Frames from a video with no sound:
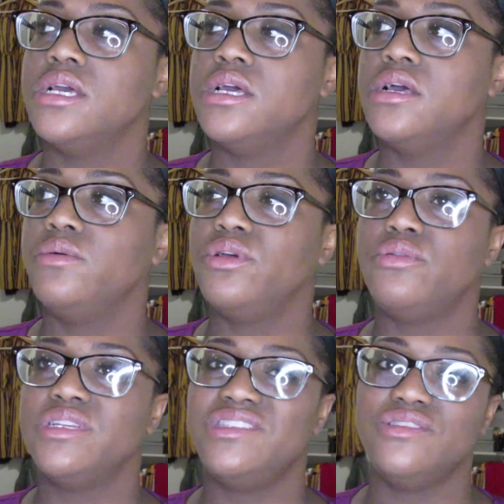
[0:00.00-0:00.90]
With
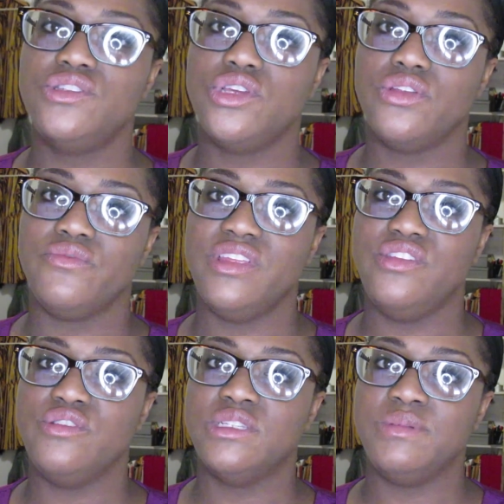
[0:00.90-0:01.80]
crystals, you can
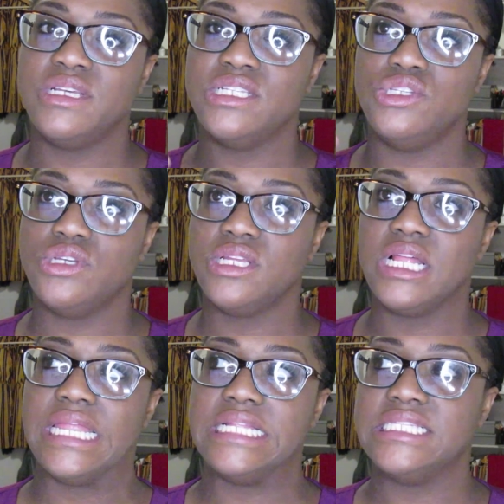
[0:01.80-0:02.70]
reuse because you can
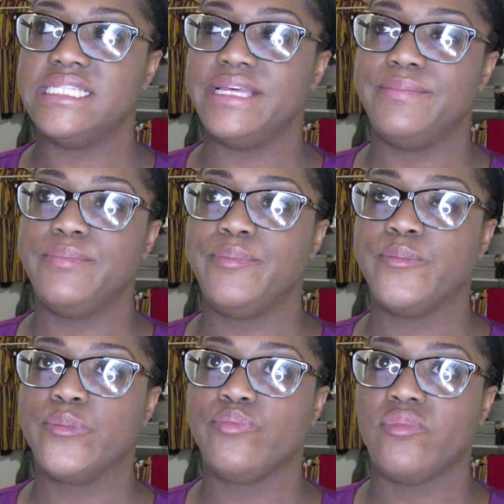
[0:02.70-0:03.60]
cleanse them.
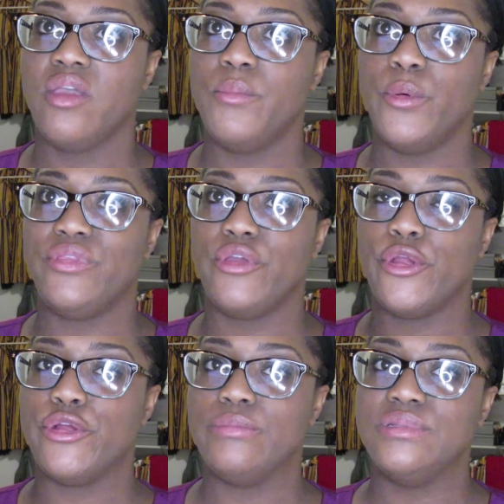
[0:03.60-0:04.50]
But with
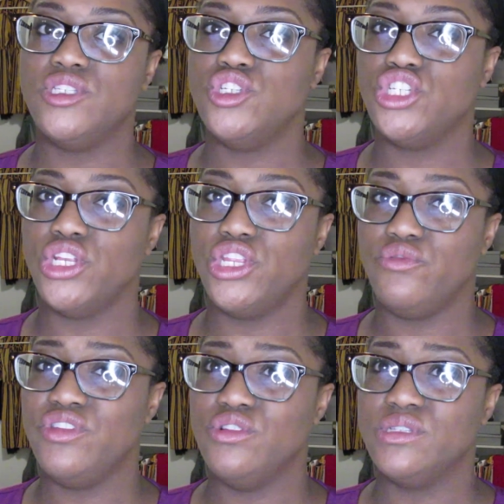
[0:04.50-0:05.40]
herbs, you shouldn't
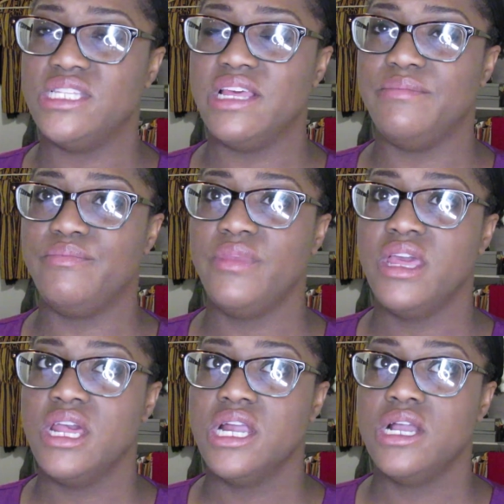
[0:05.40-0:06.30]
reuse them.
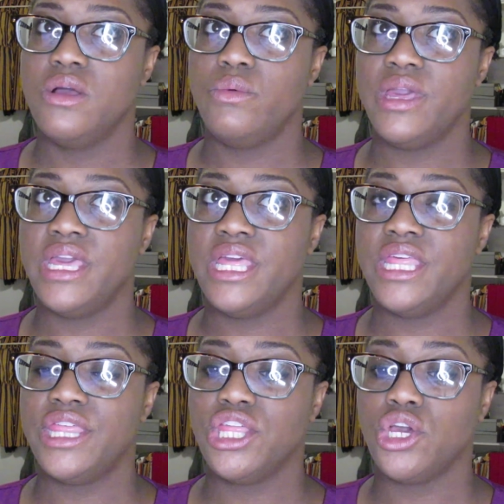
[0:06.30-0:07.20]
With
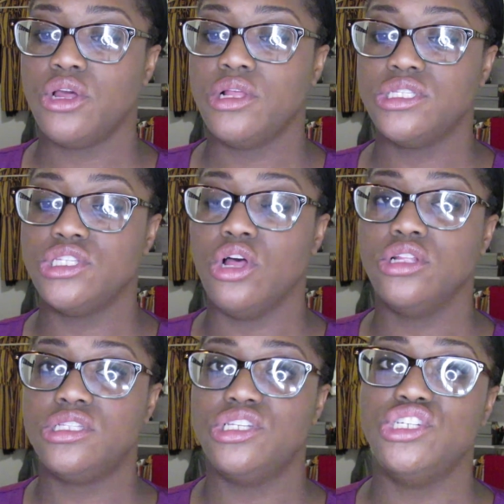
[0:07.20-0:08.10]

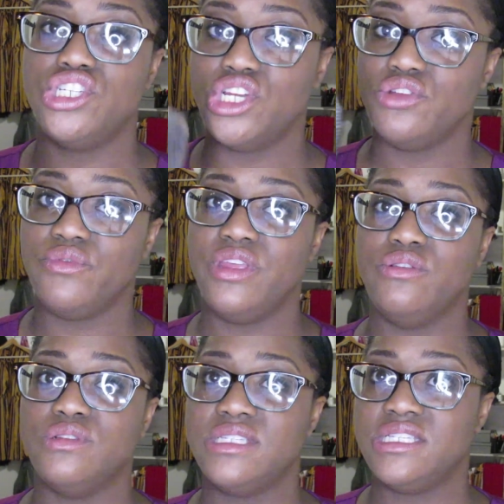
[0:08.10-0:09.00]
salt, you shouldn't
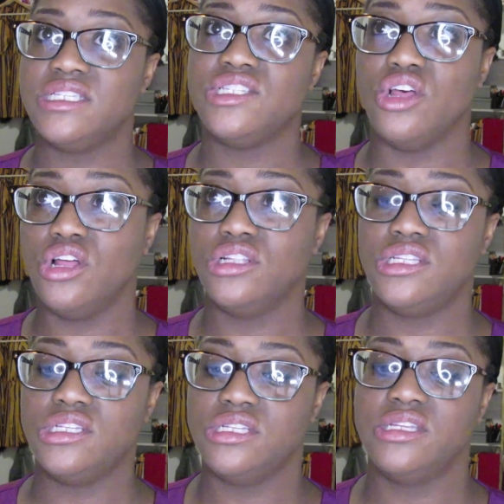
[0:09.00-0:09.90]
reuse salt.
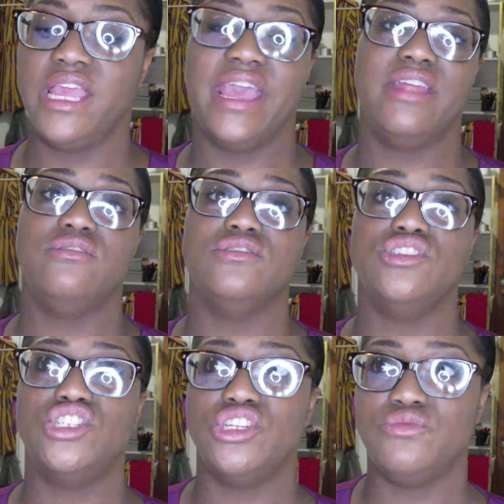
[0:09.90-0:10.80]
Candles, you
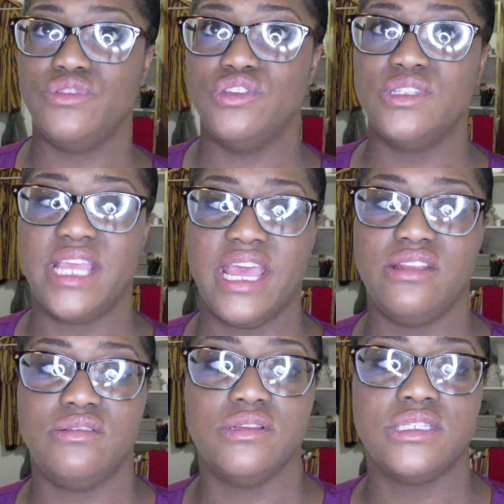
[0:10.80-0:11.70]
shouldn't reuse
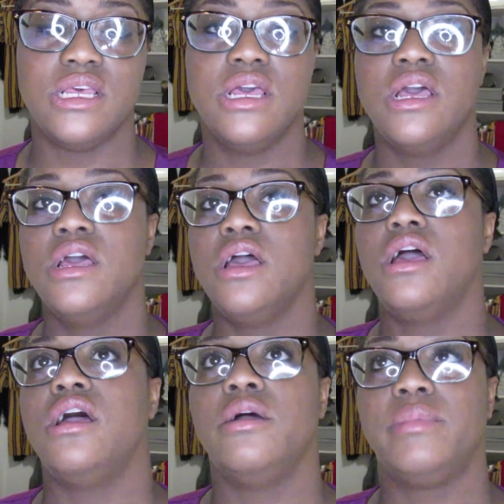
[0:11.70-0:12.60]
candles.
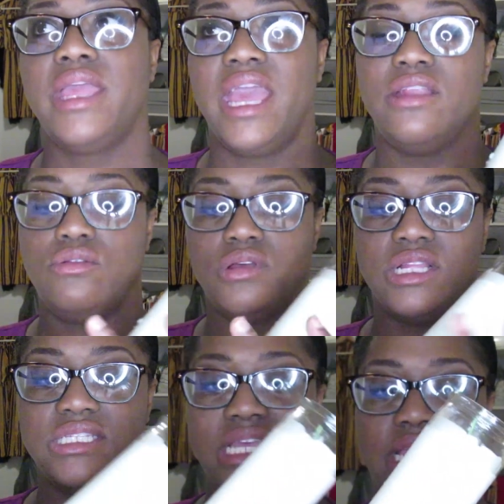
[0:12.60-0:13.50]
Candle
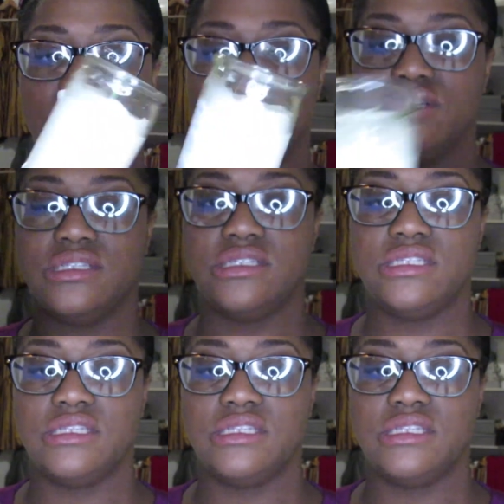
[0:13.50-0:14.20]
containers.